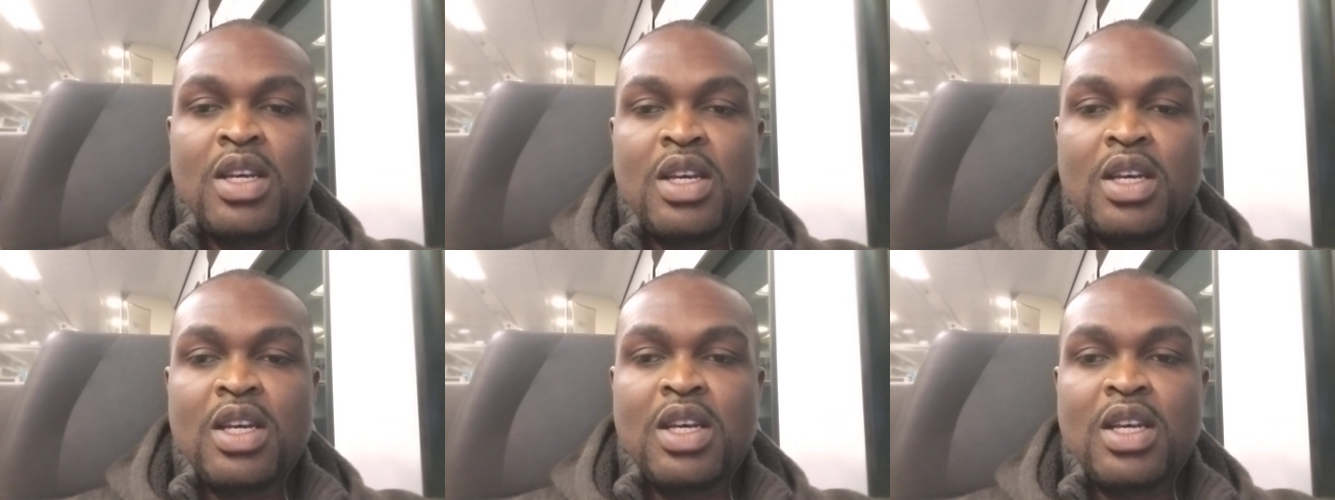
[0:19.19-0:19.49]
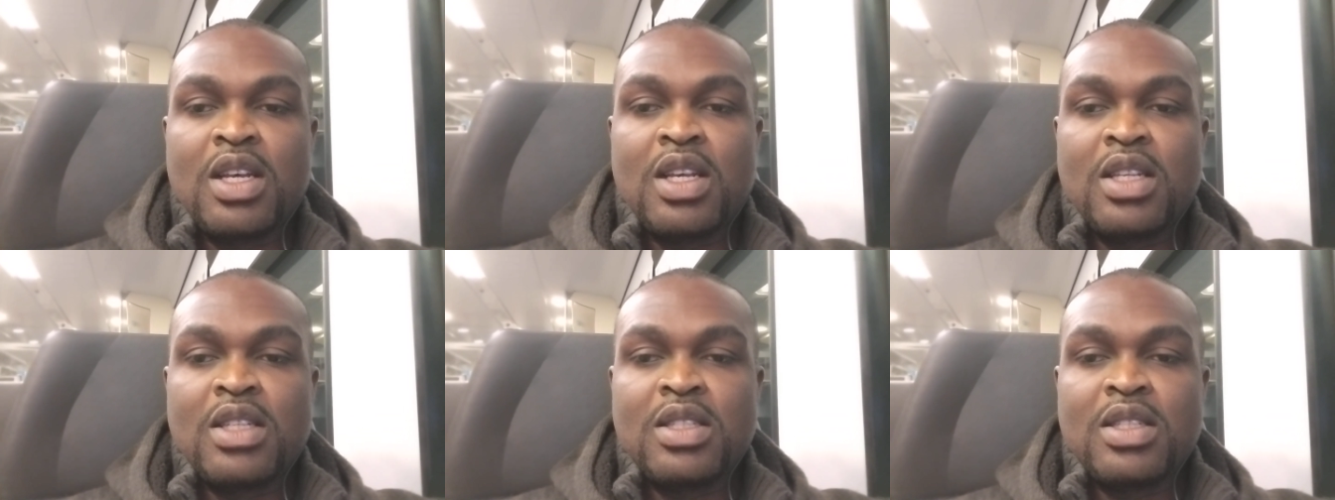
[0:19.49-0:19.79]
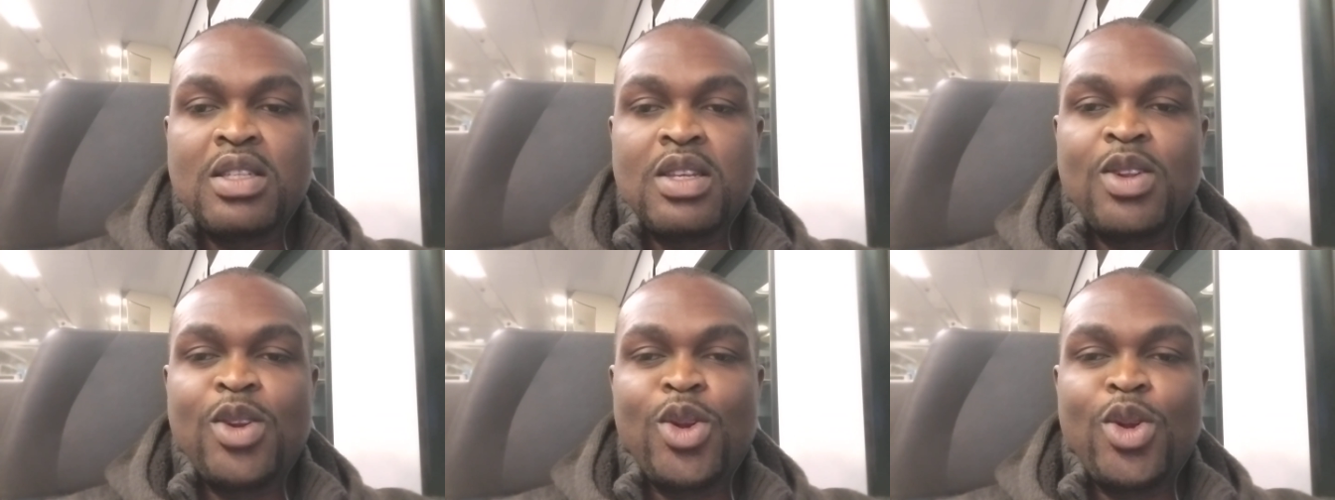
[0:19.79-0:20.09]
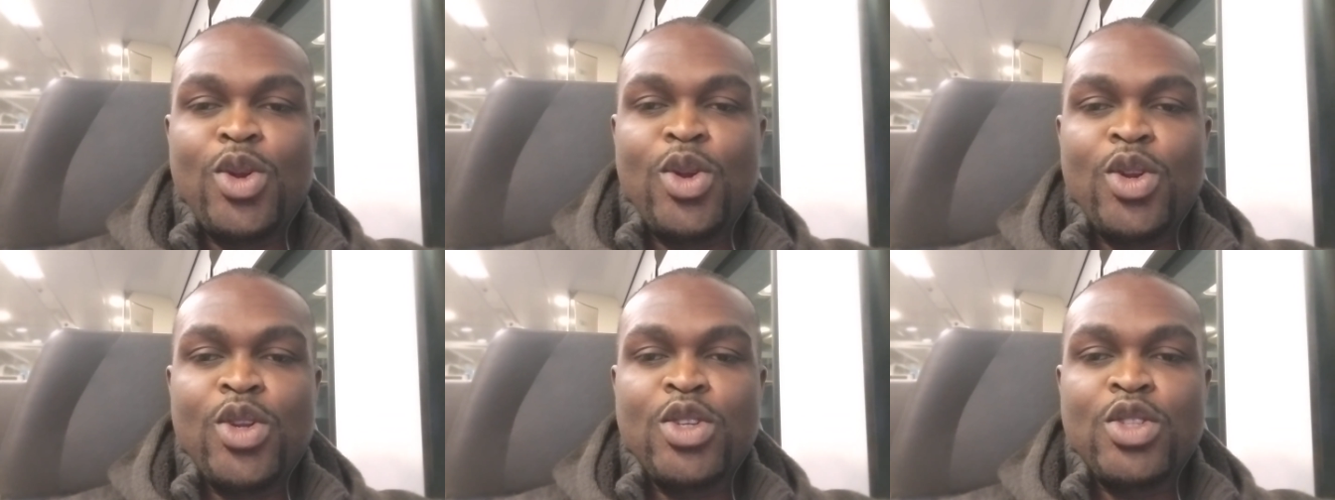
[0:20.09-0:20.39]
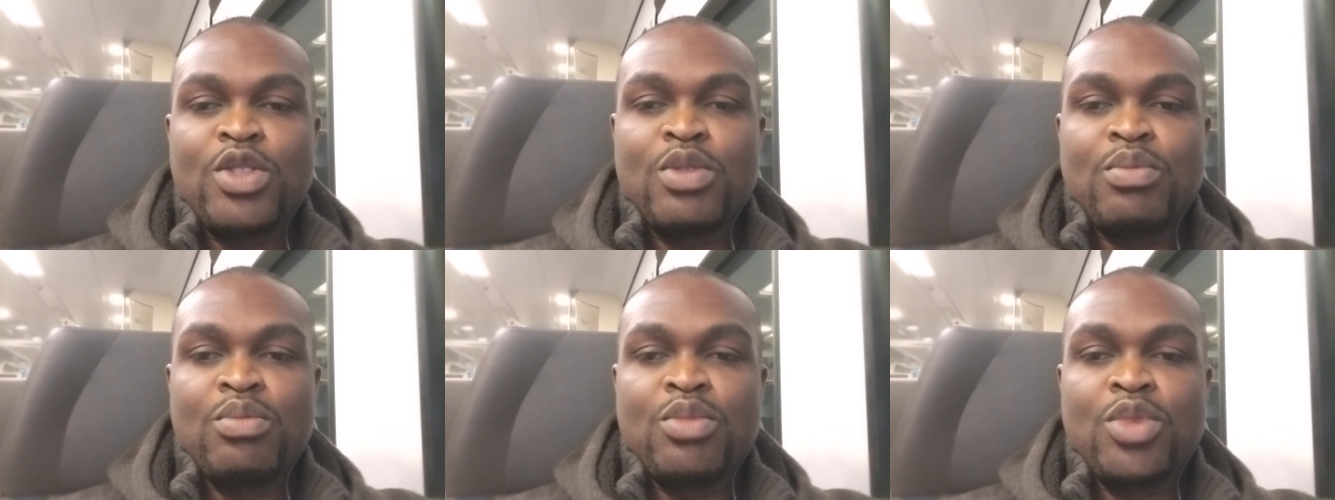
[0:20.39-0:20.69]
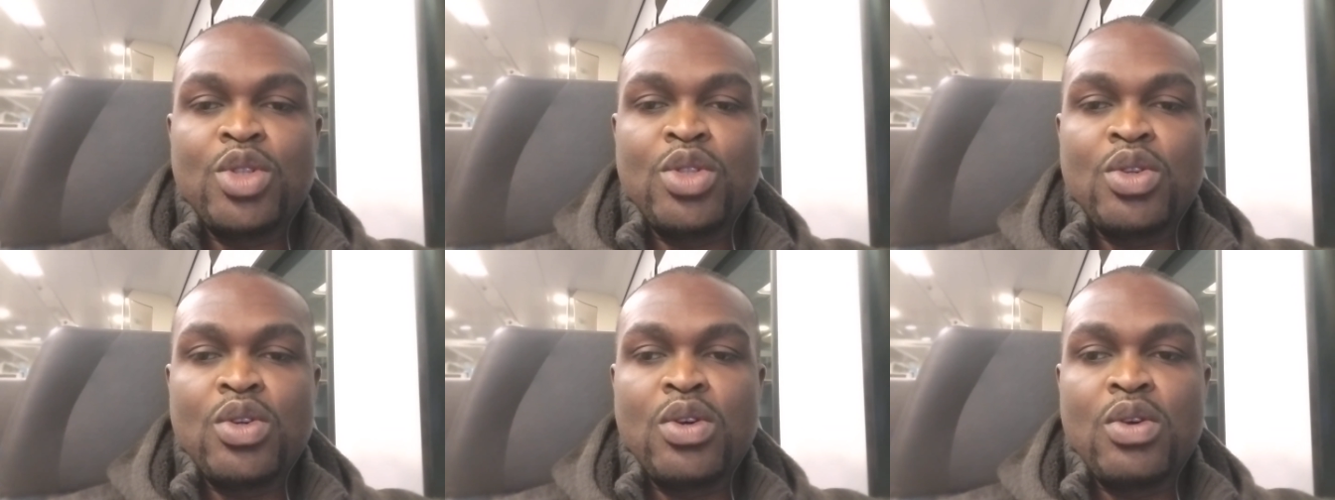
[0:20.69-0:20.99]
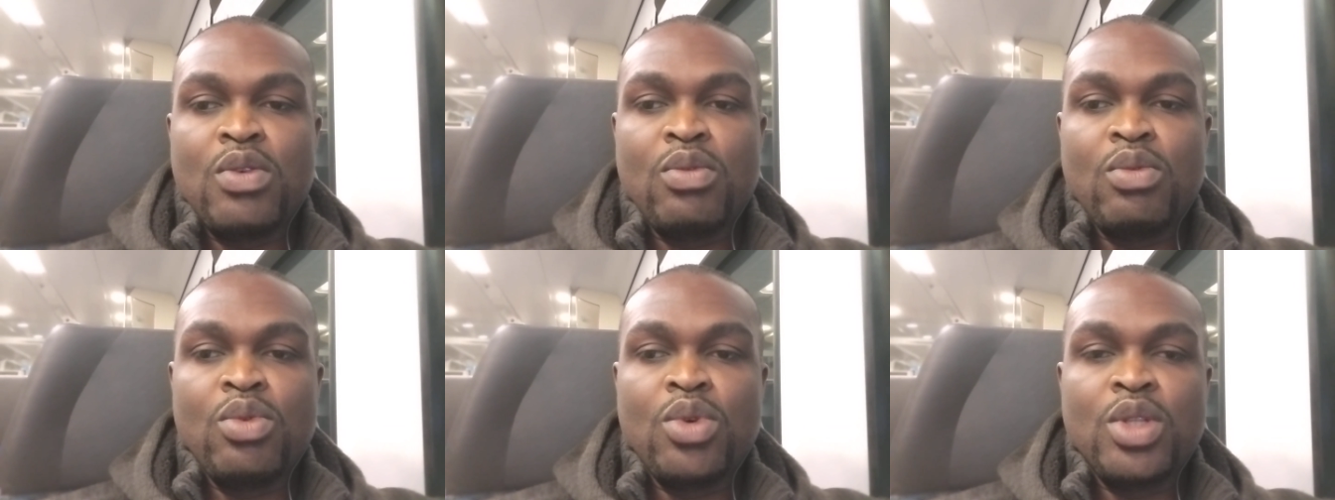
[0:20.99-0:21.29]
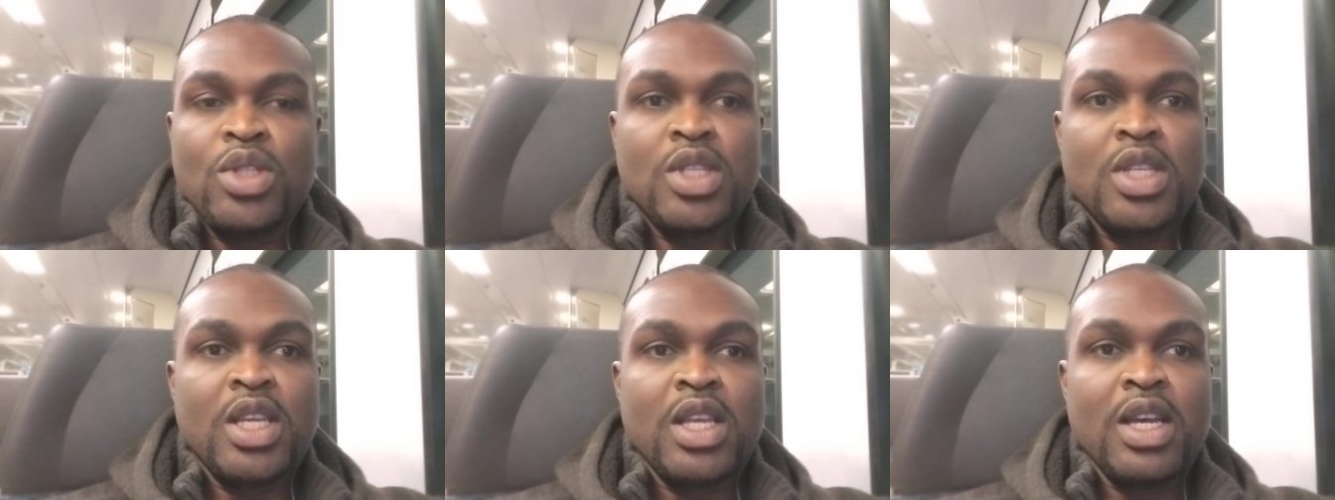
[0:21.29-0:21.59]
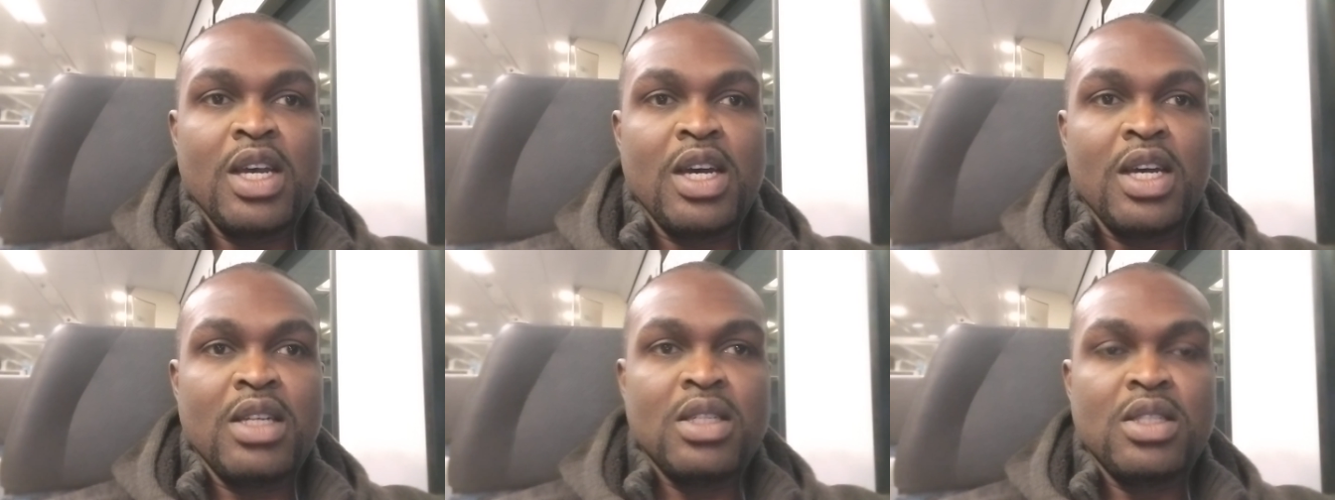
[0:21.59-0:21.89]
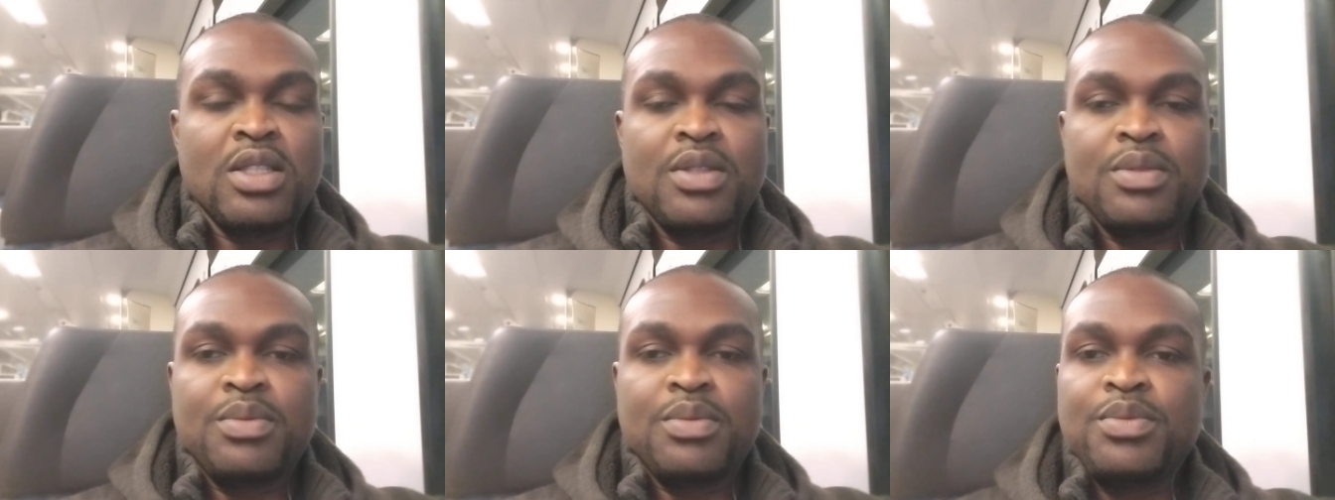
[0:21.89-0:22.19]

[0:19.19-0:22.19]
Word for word: has lost much of what he had.